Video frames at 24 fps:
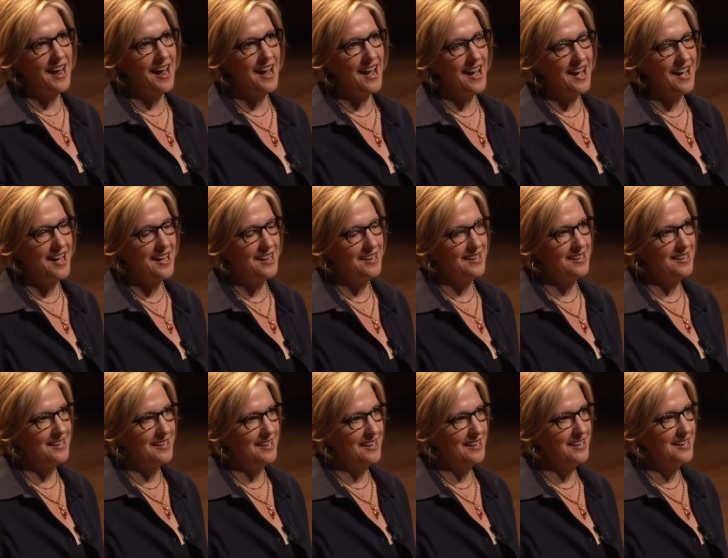
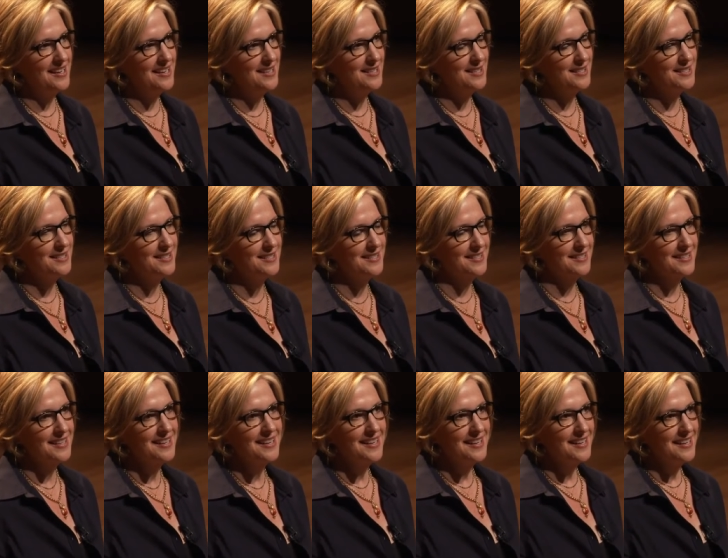and it has
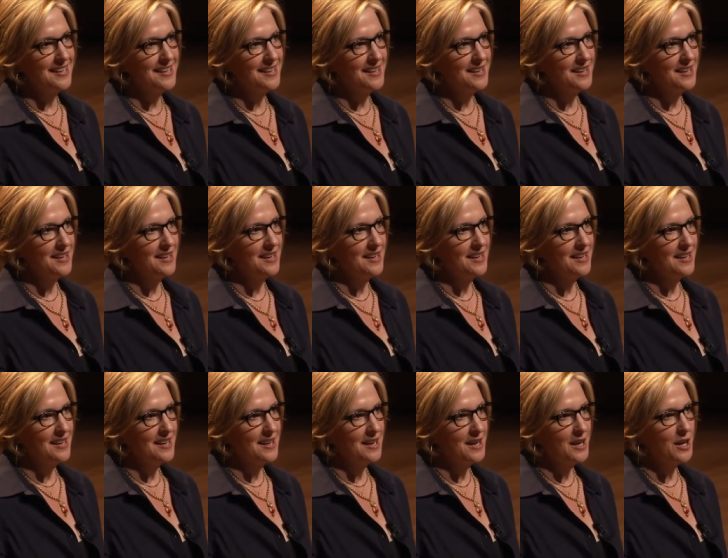
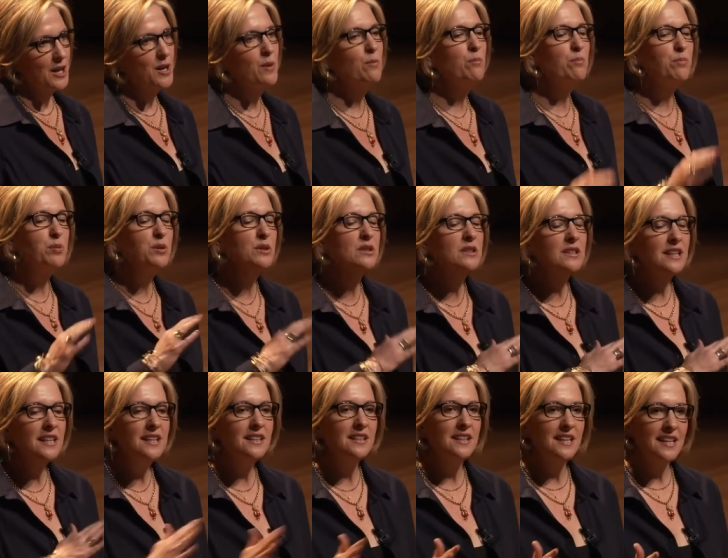
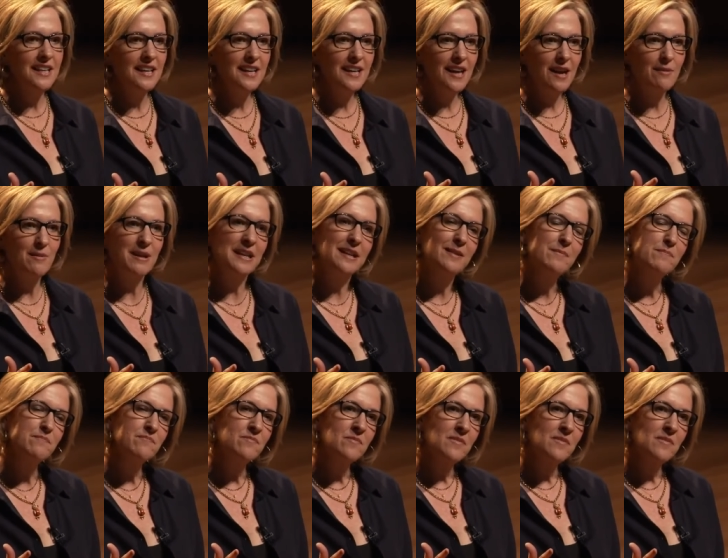completely, I mean,